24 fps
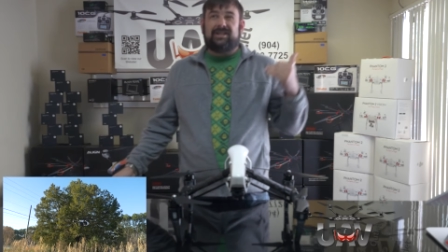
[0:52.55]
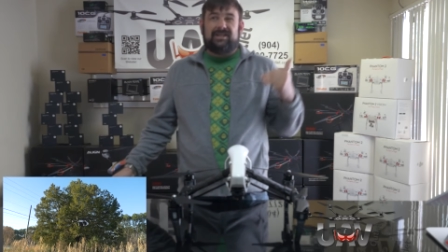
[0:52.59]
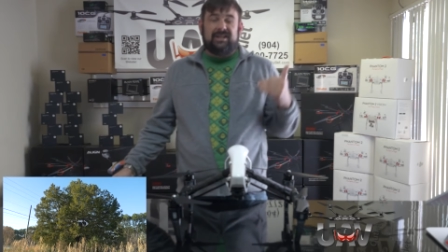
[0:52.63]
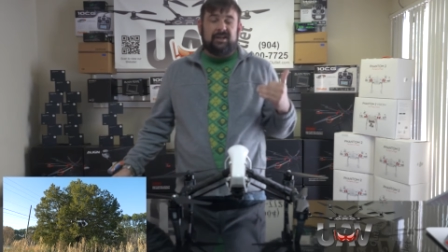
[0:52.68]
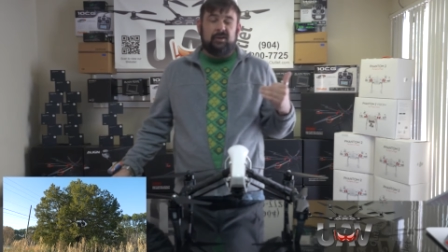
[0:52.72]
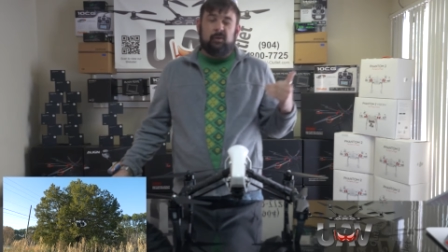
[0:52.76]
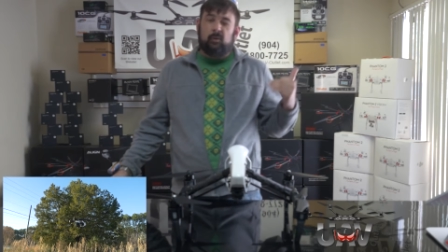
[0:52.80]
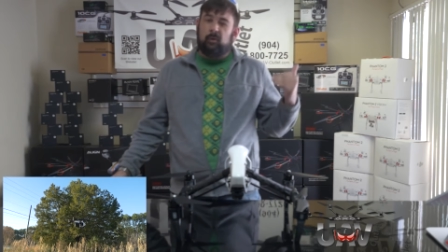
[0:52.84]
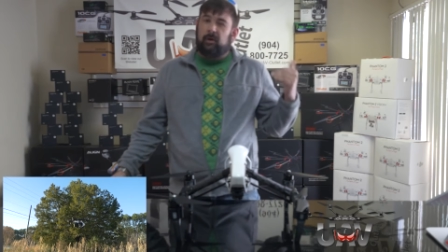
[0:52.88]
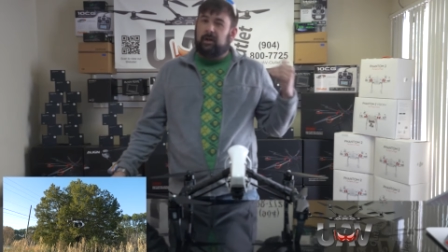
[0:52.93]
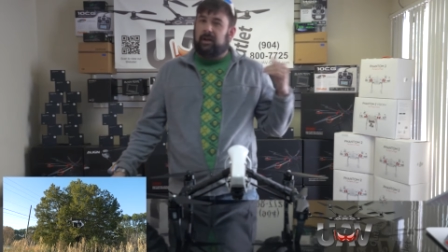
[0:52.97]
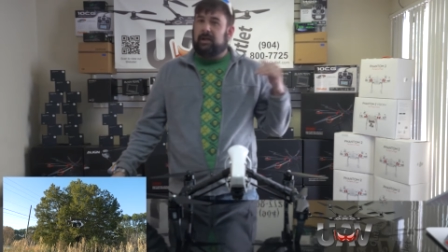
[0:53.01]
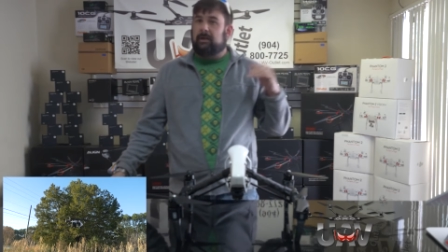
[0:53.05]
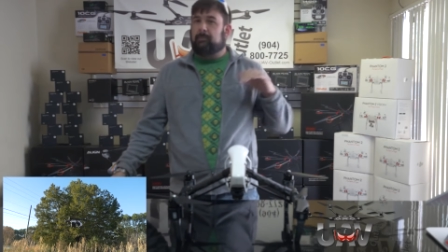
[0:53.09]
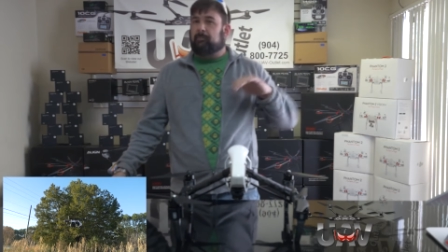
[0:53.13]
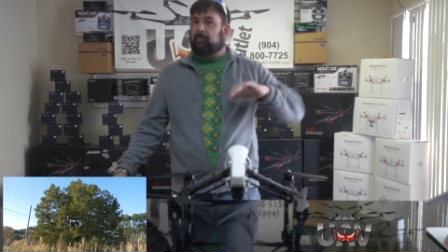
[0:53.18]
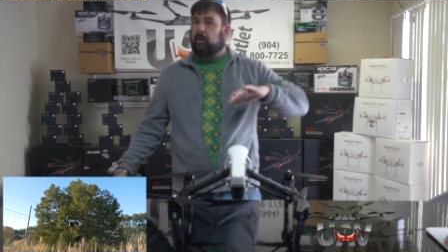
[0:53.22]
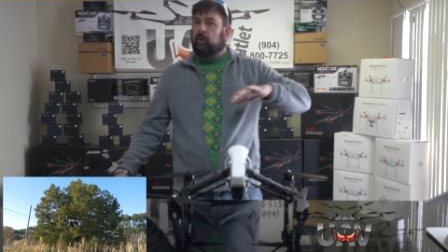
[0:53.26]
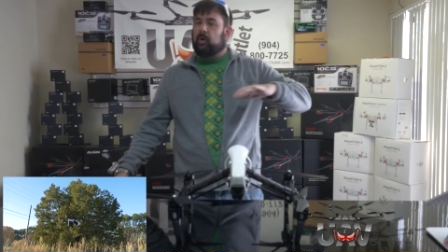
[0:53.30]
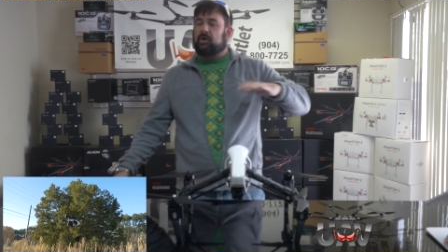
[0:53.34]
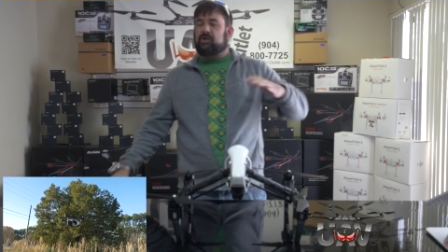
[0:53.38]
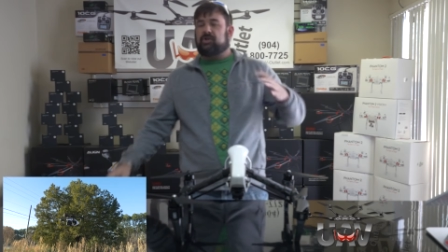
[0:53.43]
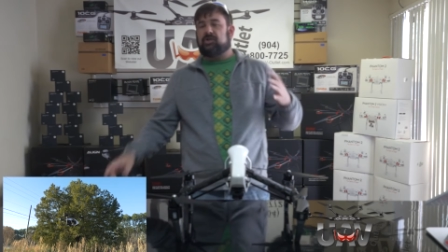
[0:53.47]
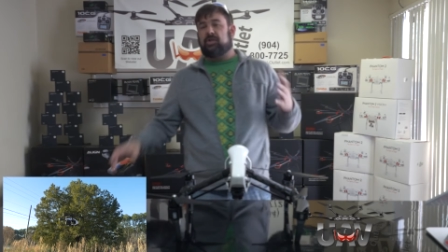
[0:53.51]
didn't really
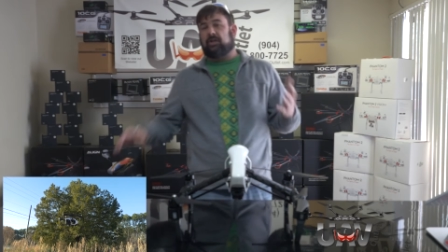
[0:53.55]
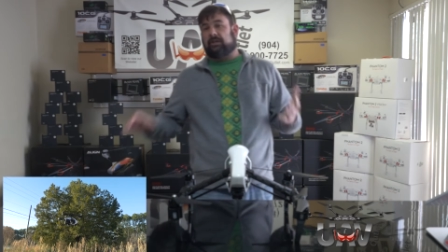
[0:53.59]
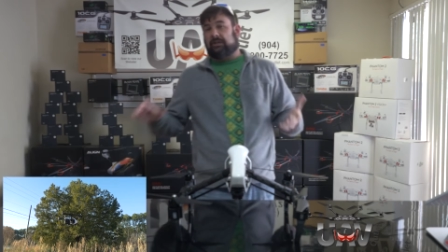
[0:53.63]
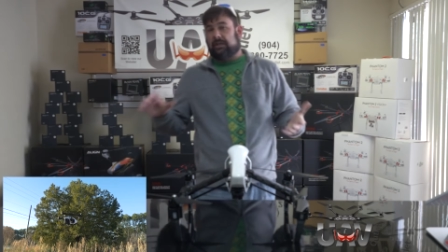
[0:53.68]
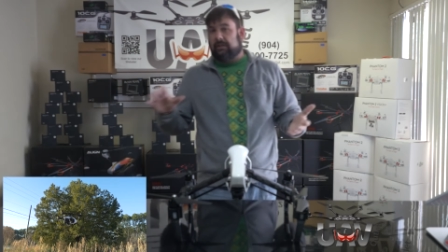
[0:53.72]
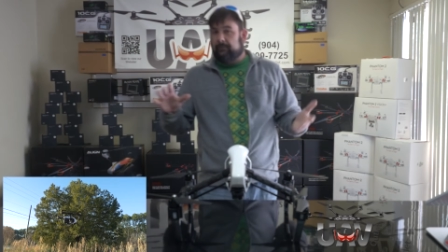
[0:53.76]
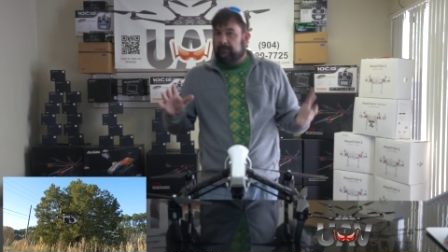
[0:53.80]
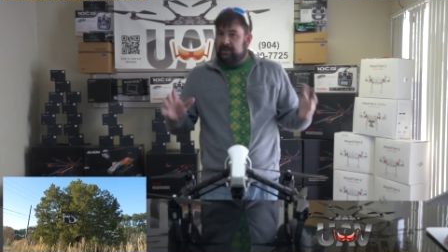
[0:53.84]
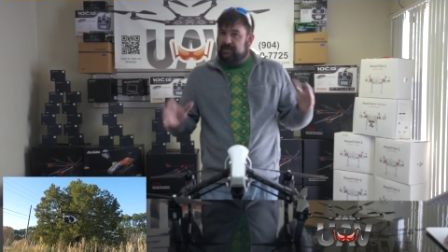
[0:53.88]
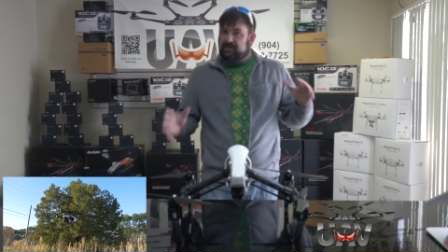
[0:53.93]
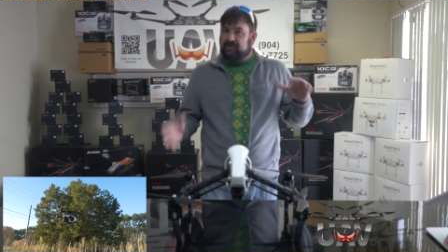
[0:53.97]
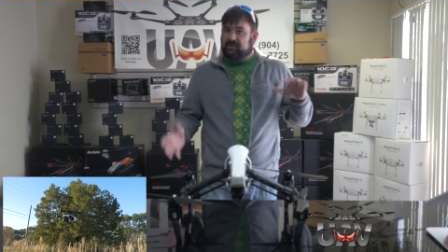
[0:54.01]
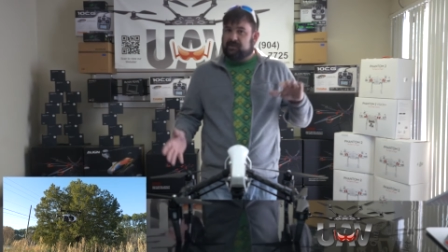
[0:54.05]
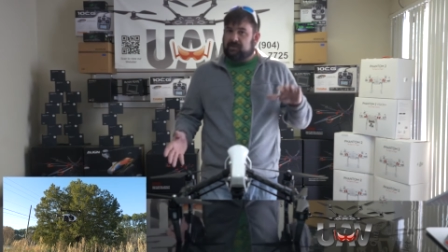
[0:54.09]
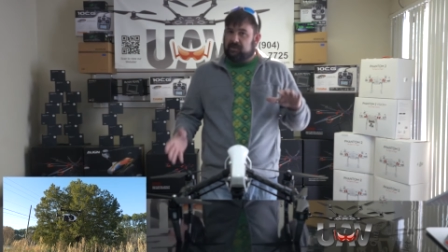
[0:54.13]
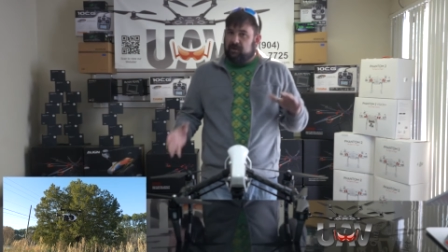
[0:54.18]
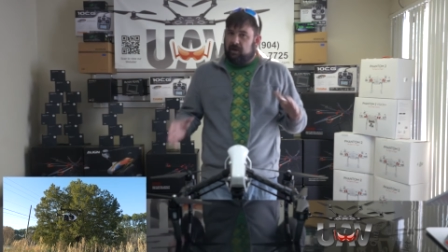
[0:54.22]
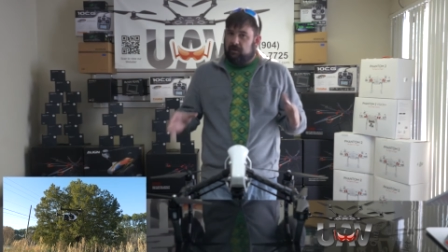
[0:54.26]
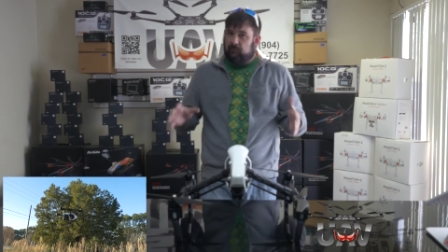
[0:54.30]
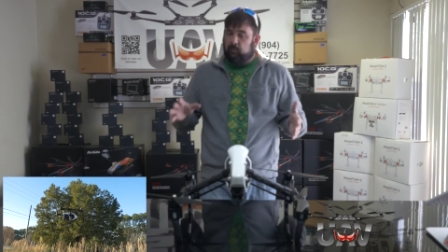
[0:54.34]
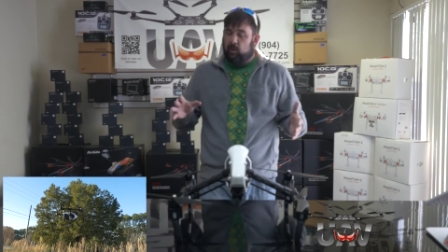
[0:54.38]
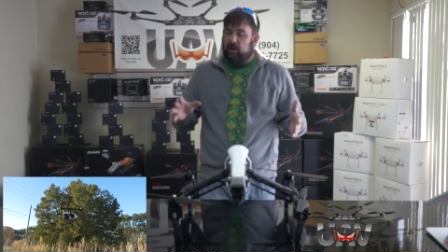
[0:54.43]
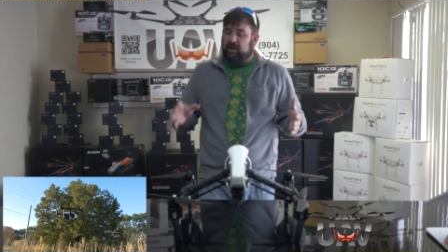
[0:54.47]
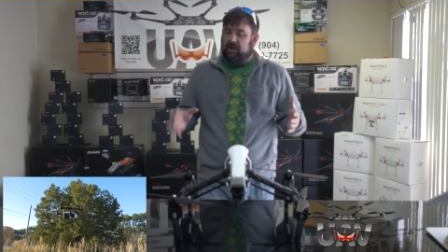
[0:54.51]
push the limits
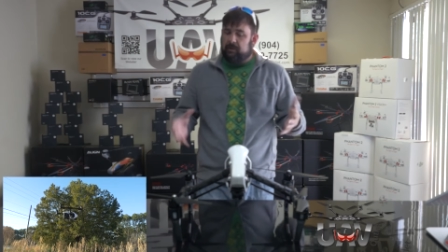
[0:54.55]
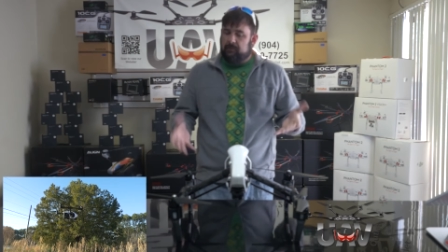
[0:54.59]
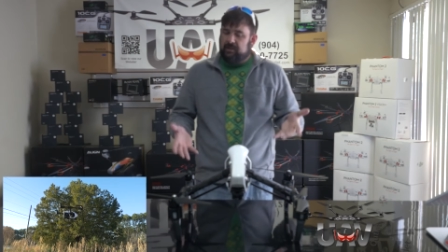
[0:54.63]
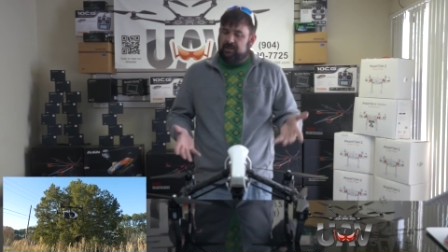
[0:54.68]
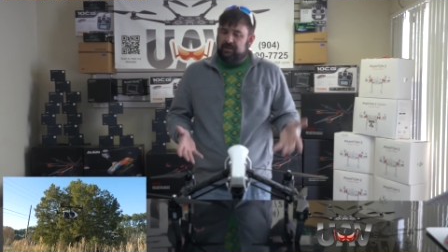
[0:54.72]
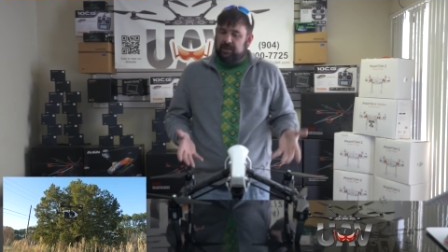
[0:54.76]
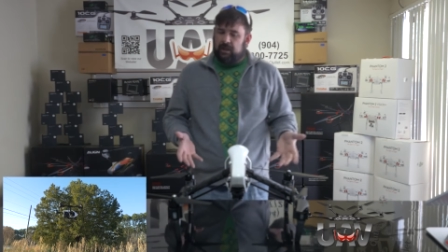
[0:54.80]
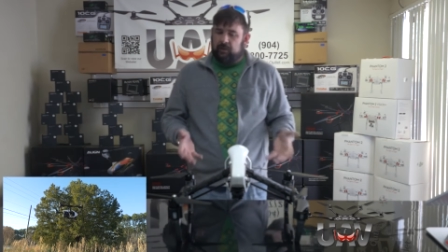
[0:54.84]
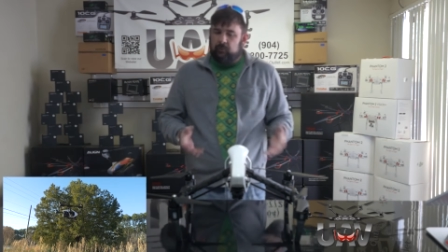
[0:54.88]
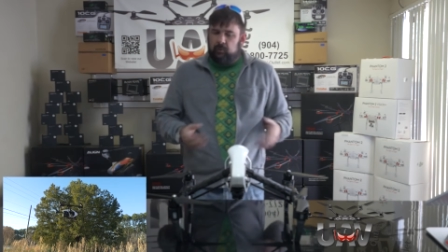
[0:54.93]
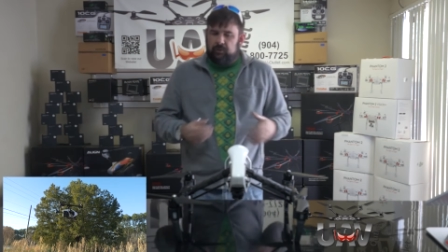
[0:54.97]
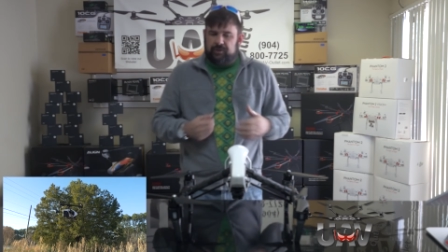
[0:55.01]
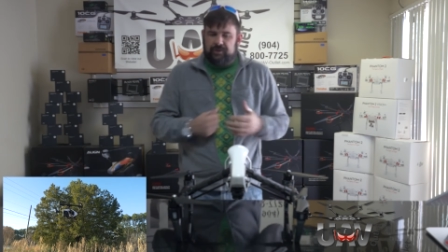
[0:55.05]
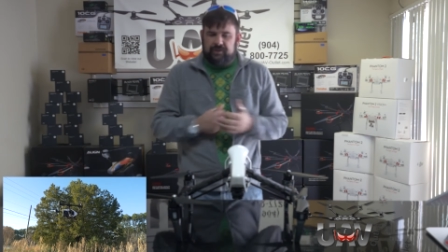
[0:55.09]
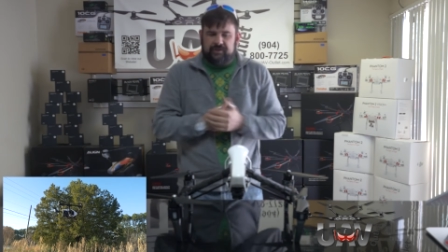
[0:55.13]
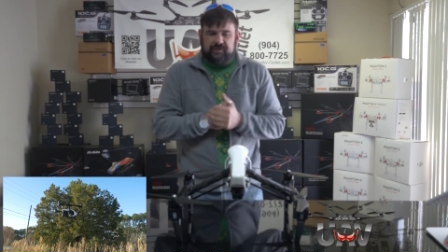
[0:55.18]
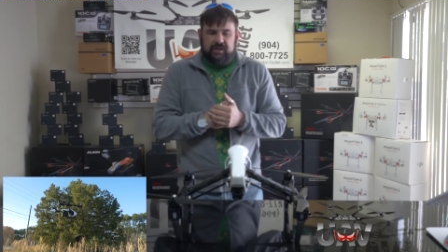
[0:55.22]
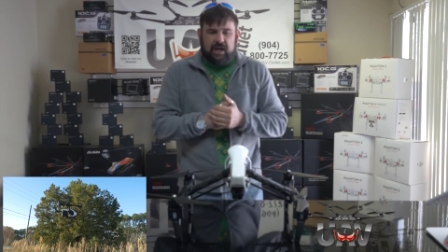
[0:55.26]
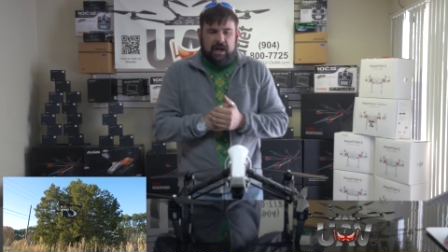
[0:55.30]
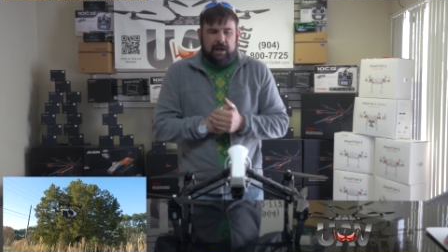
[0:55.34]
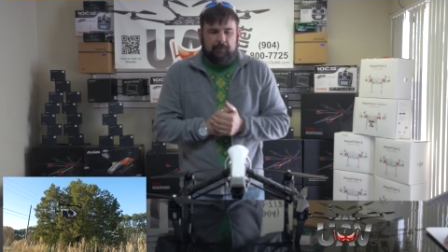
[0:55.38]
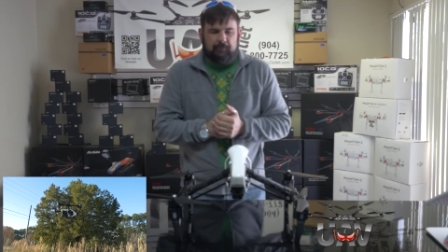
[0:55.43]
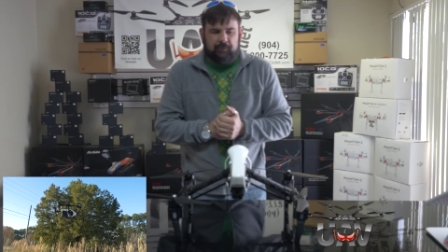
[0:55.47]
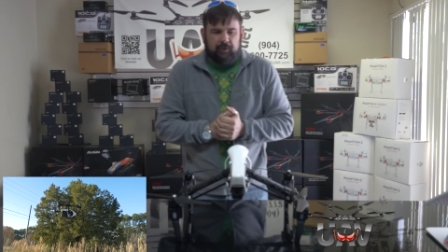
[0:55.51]
of what can be done with this
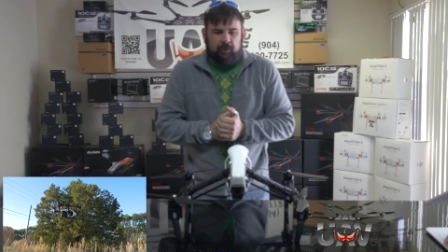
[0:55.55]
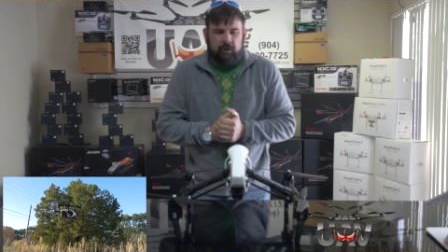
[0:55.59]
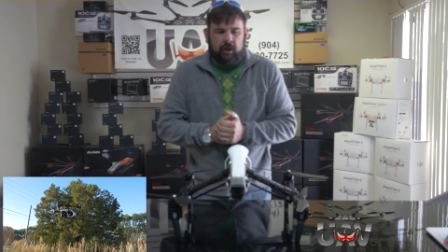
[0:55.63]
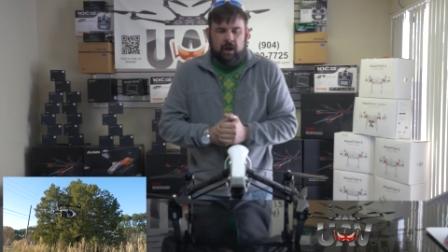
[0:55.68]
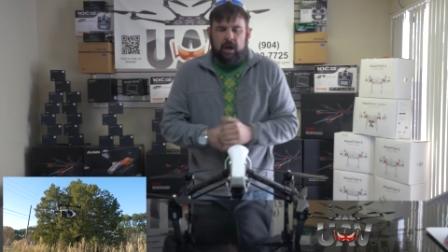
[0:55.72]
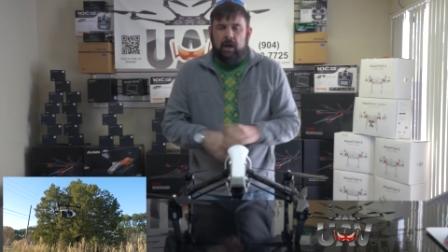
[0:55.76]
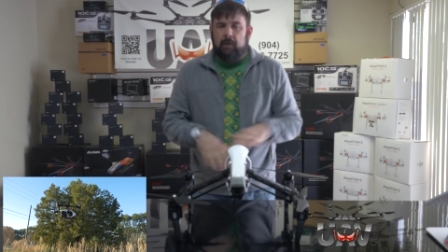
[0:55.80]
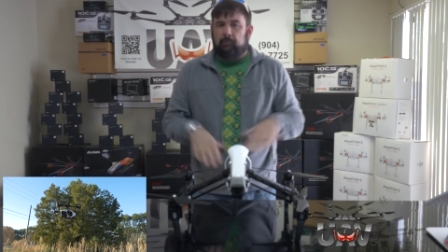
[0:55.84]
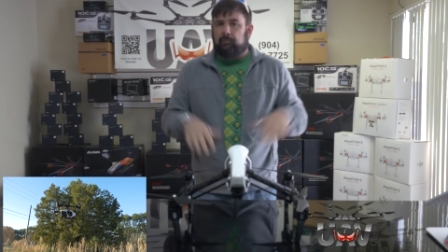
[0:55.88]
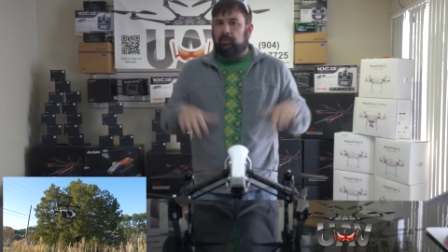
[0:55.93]
copter.